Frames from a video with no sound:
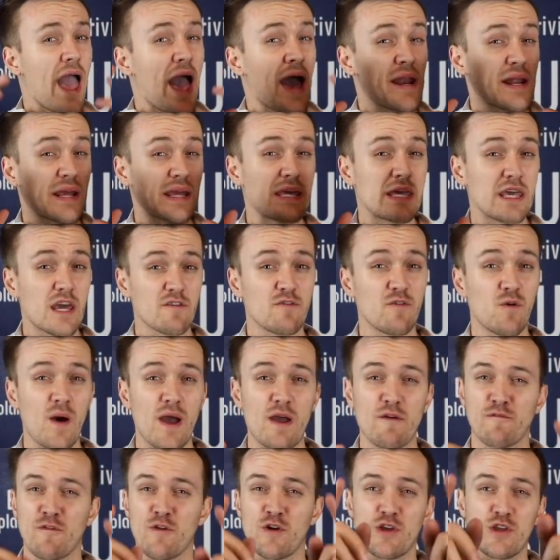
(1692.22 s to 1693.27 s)
and a
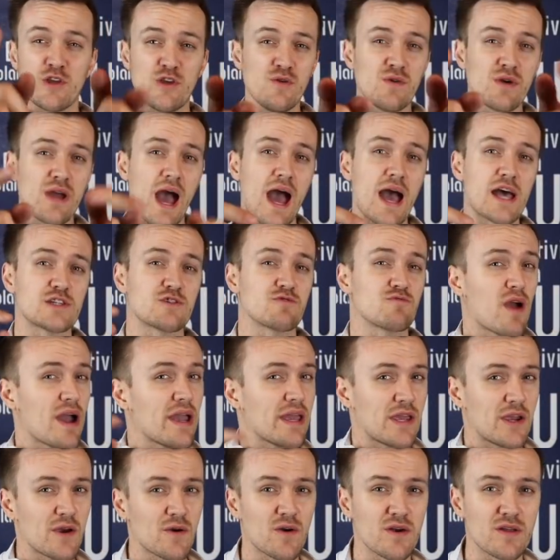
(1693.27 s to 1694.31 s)
giveaway for you guys
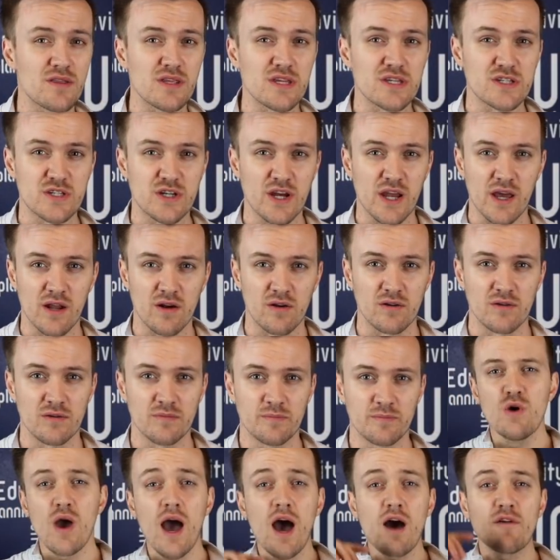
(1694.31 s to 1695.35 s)
right here on this channel.
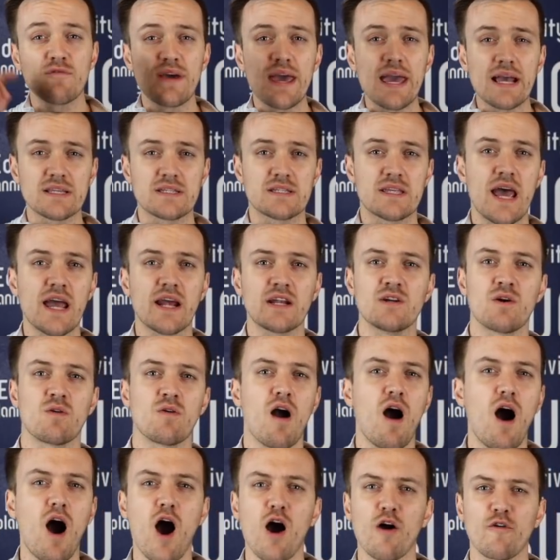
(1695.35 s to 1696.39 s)
You have
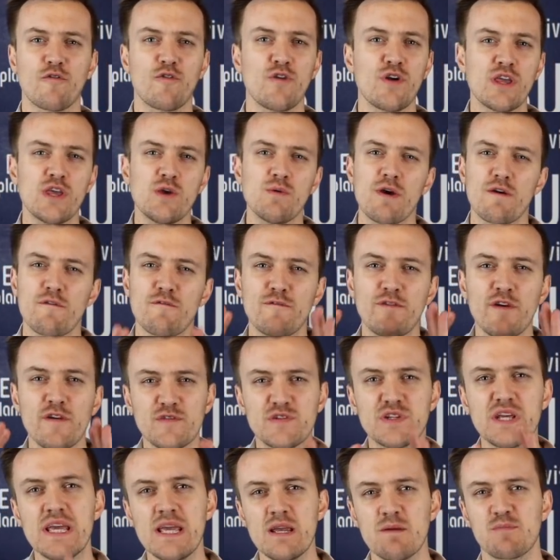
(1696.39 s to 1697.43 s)
X-Technor offering you a
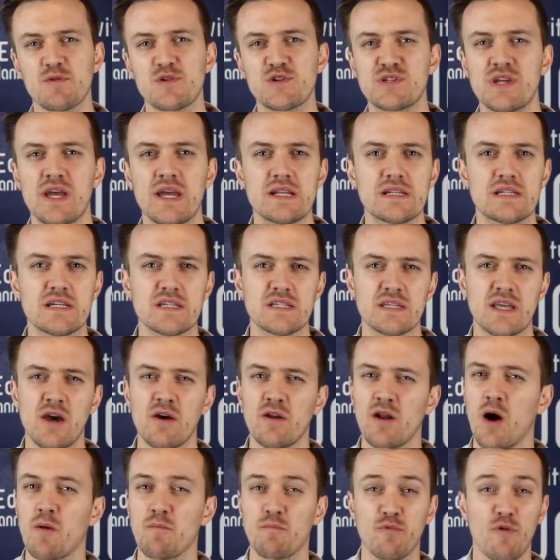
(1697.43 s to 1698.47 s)
15%
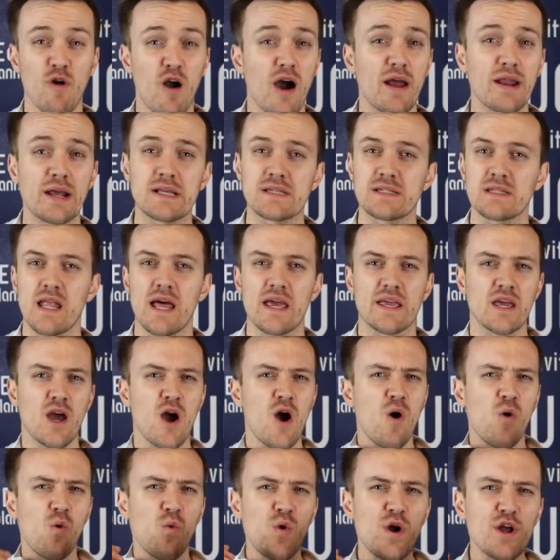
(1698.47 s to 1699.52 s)
discount on products like
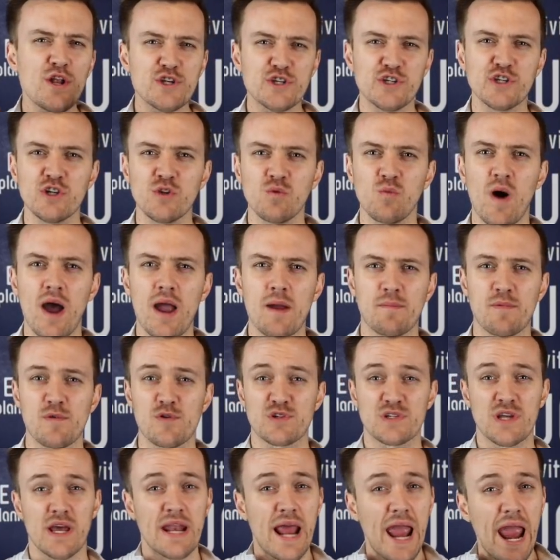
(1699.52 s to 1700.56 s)
windshield
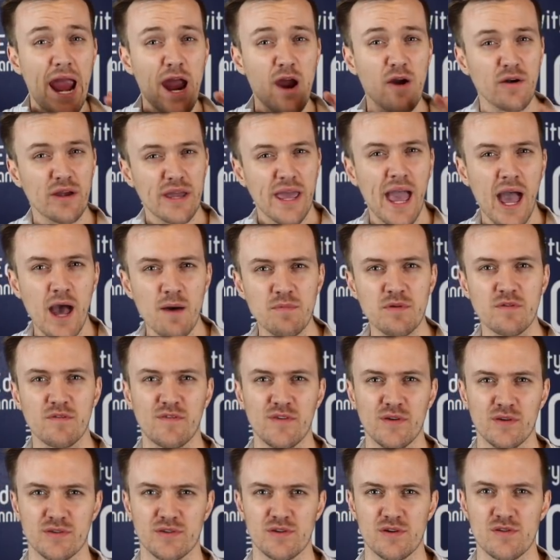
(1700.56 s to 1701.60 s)
wipers and air cabin
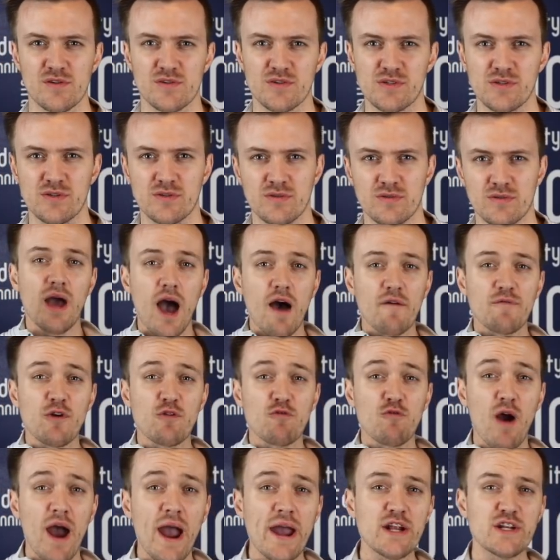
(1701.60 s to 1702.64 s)
filters. You have
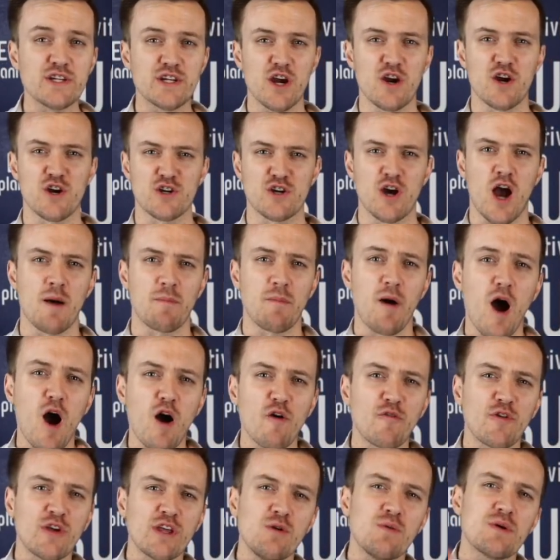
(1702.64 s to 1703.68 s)
the Rideshare Shop
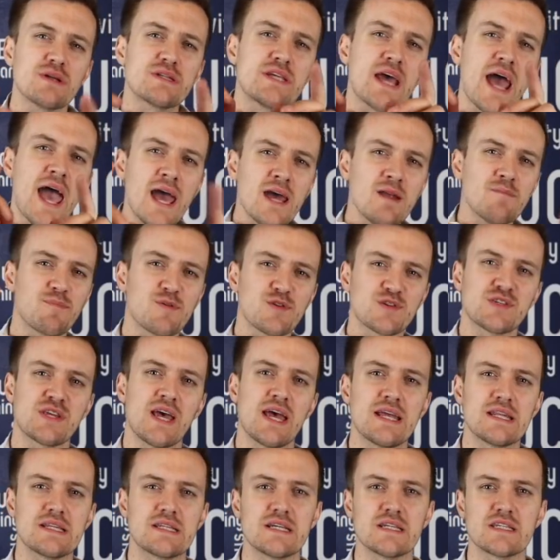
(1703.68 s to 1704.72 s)
offering you a
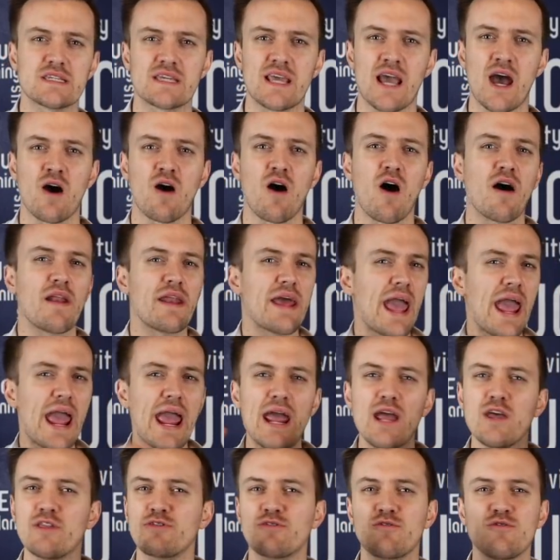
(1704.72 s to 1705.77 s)
10% discount on
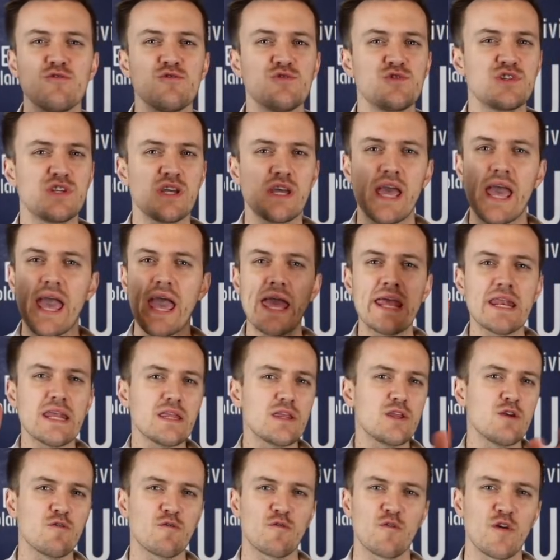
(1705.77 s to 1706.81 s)
A through Z,
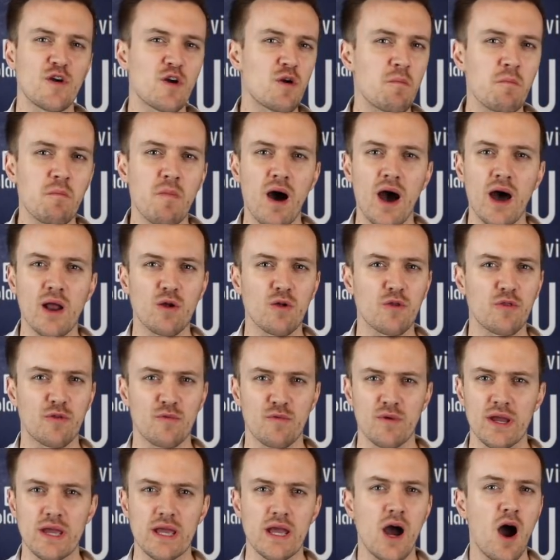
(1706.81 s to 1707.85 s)
anything for your Model
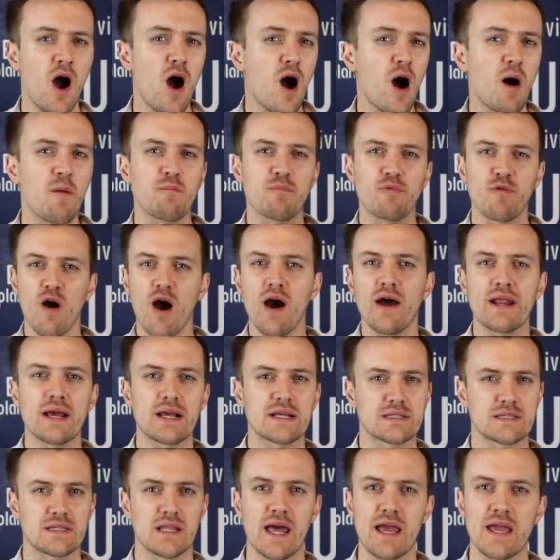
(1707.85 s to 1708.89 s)
3, on
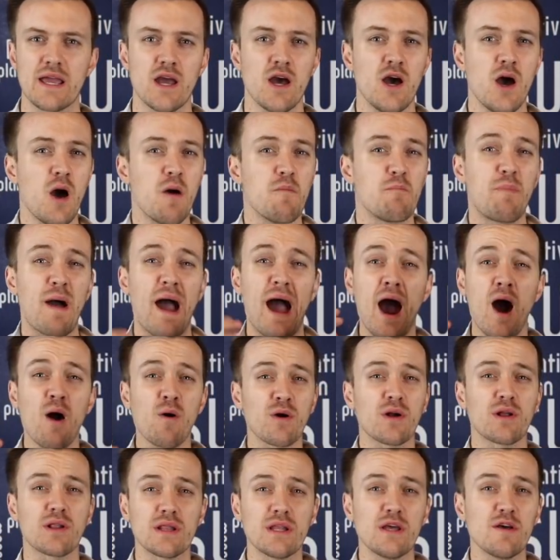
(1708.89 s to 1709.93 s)
products like
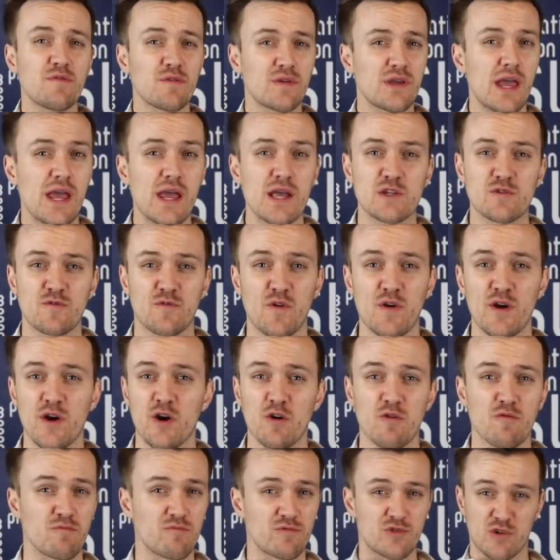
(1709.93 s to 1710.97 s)
power lift gates for
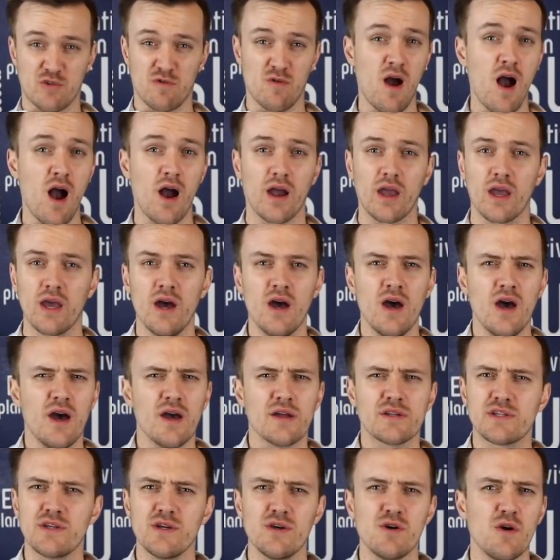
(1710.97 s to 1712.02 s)
your trunk,
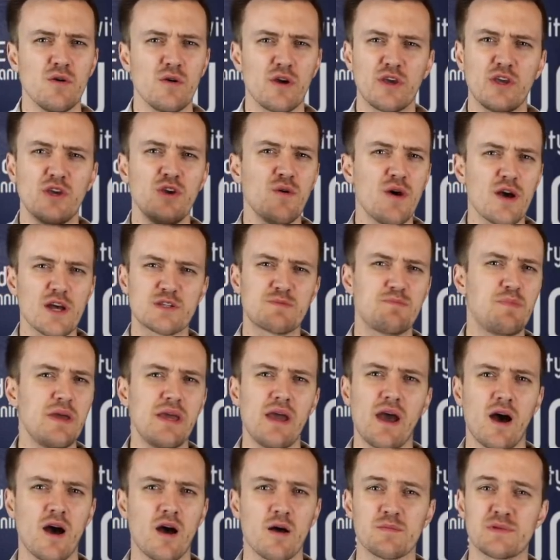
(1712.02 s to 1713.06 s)
to
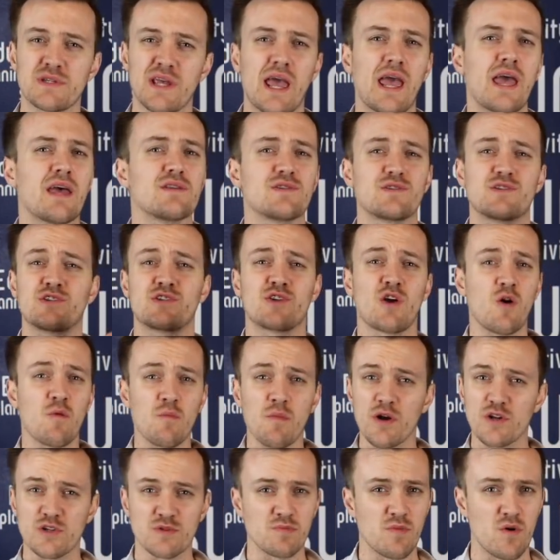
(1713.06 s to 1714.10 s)
USB hubs, and
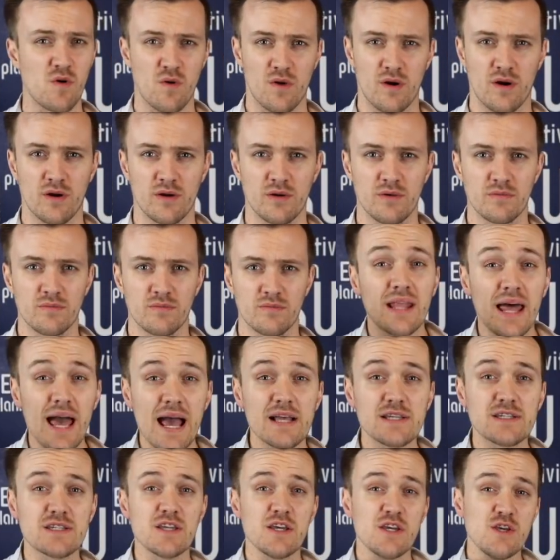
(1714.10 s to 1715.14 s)
so much more. And
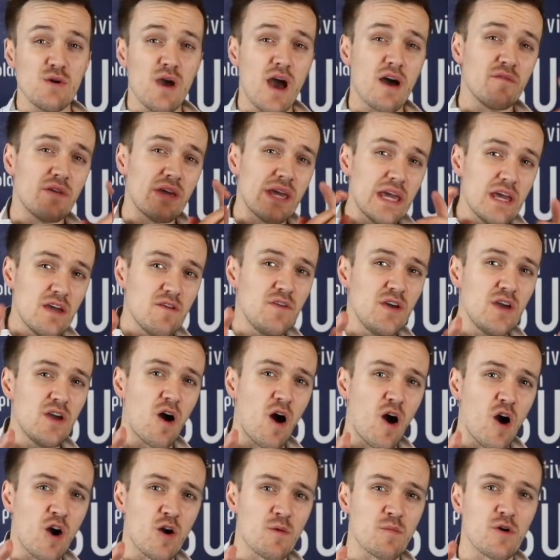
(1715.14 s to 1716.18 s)
lastly, you have
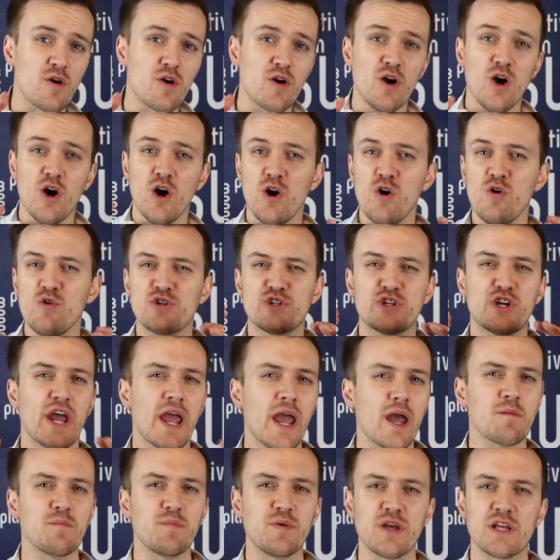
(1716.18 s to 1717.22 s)
EV Armor, who
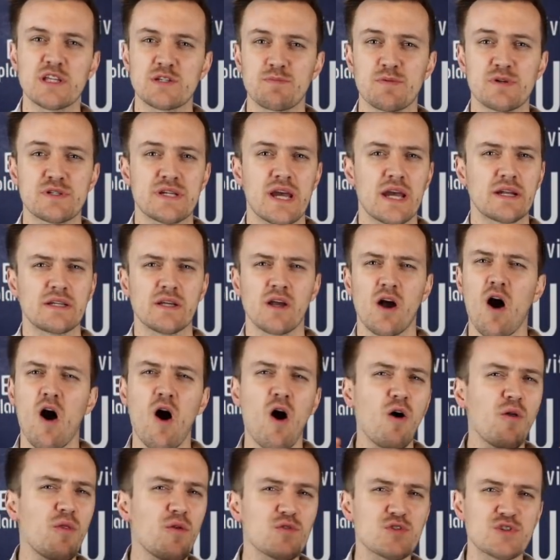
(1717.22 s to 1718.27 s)
champions protecting
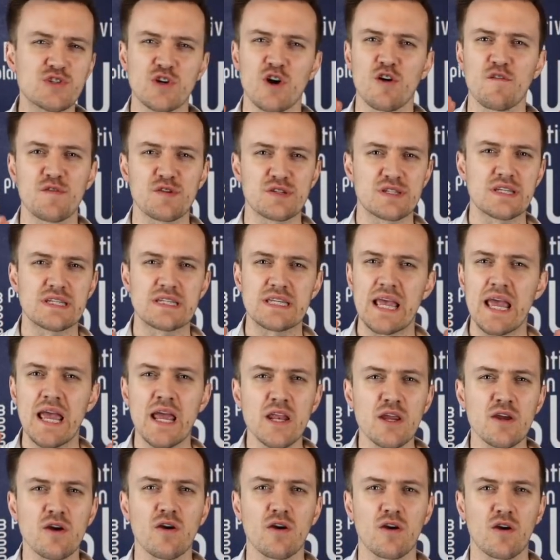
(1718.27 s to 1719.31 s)
all those surfaces
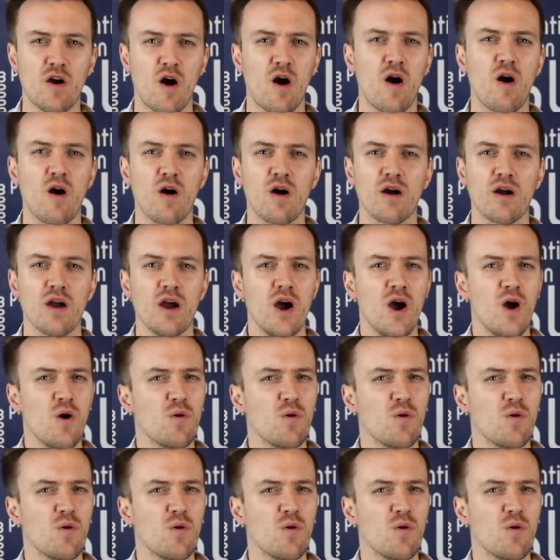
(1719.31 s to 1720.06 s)
in your car